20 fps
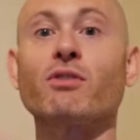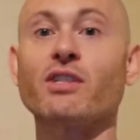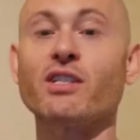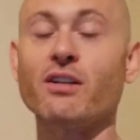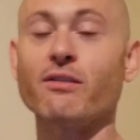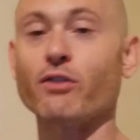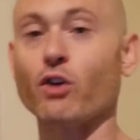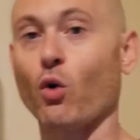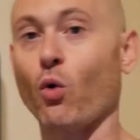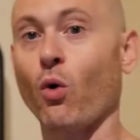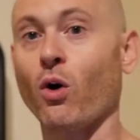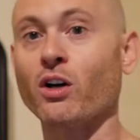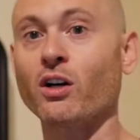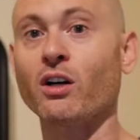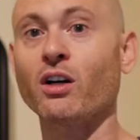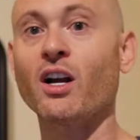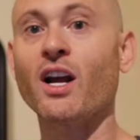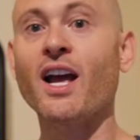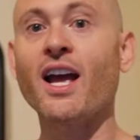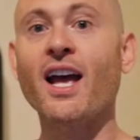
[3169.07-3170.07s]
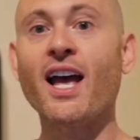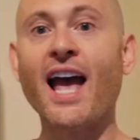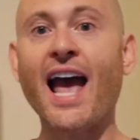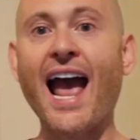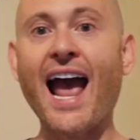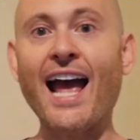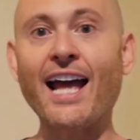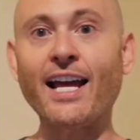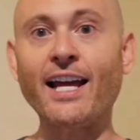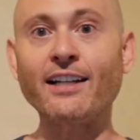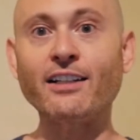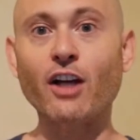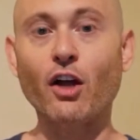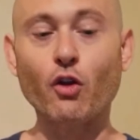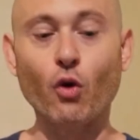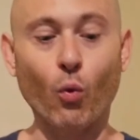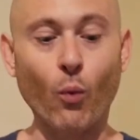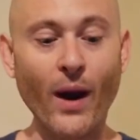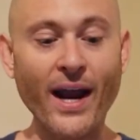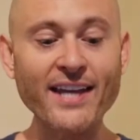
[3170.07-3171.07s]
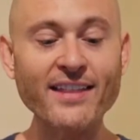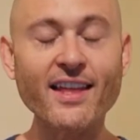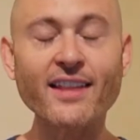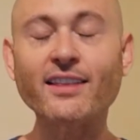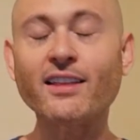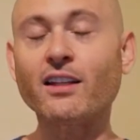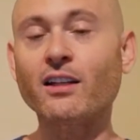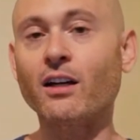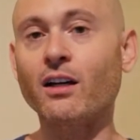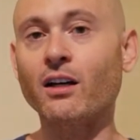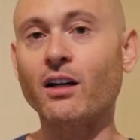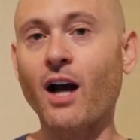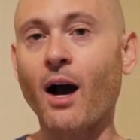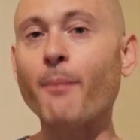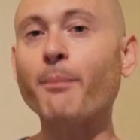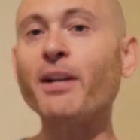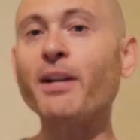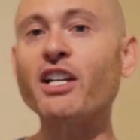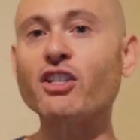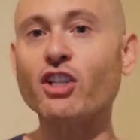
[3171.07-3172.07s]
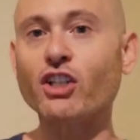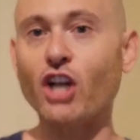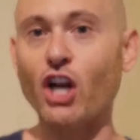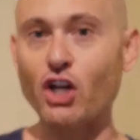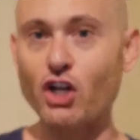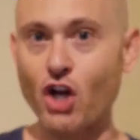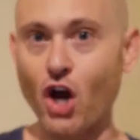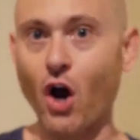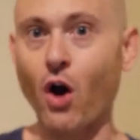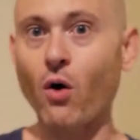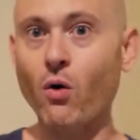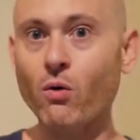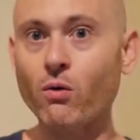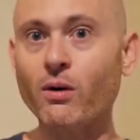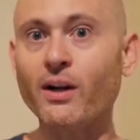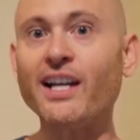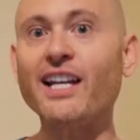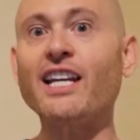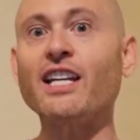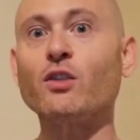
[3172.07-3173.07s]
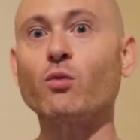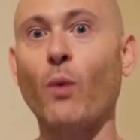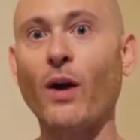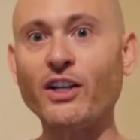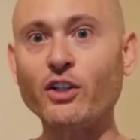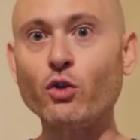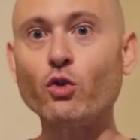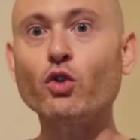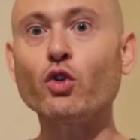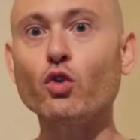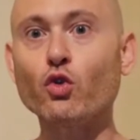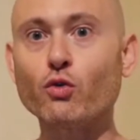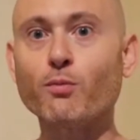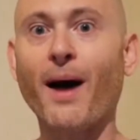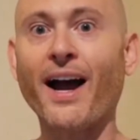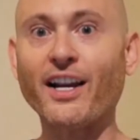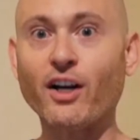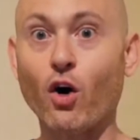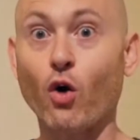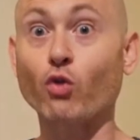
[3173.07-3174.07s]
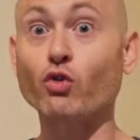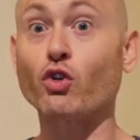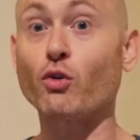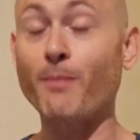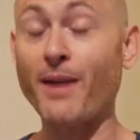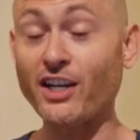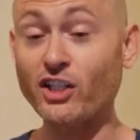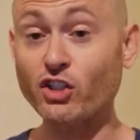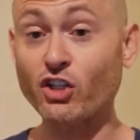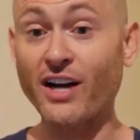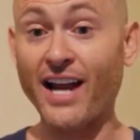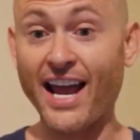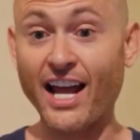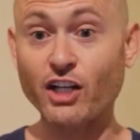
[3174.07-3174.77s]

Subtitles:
you receive your order. And the way that the company's going to know is when you use my code. So make sure